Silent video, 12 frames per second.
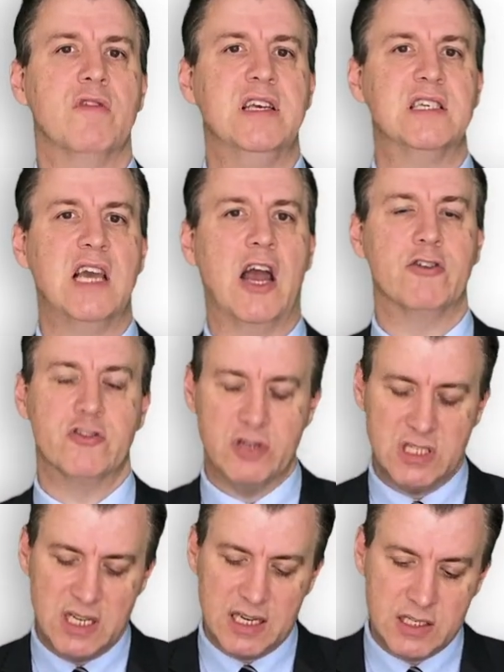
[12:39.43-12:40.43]
these
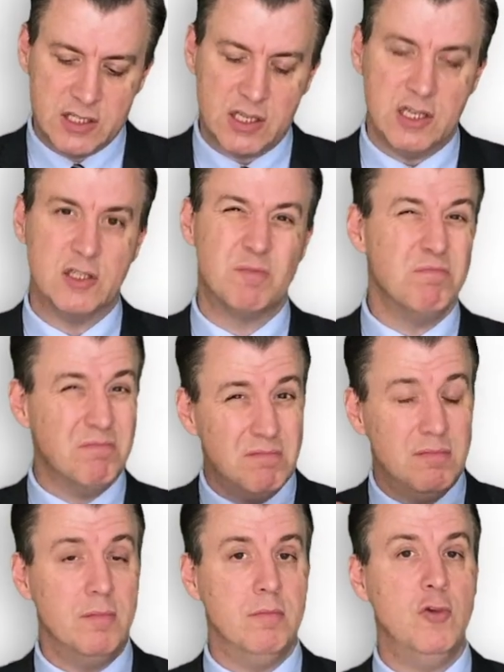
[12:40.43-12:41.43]
characteristics as
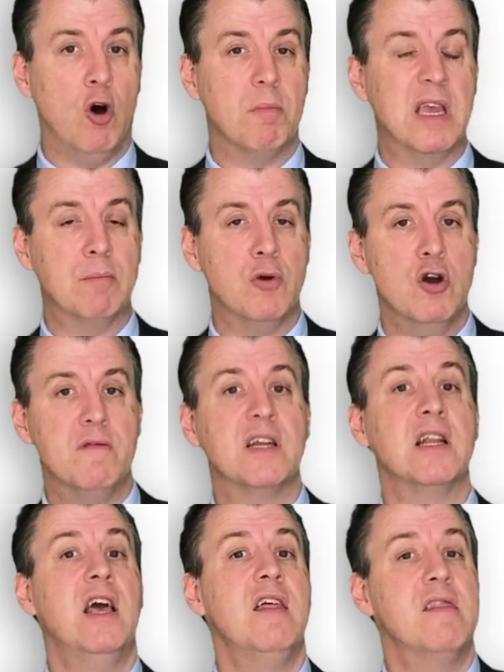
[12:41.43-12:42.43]
not being perfect,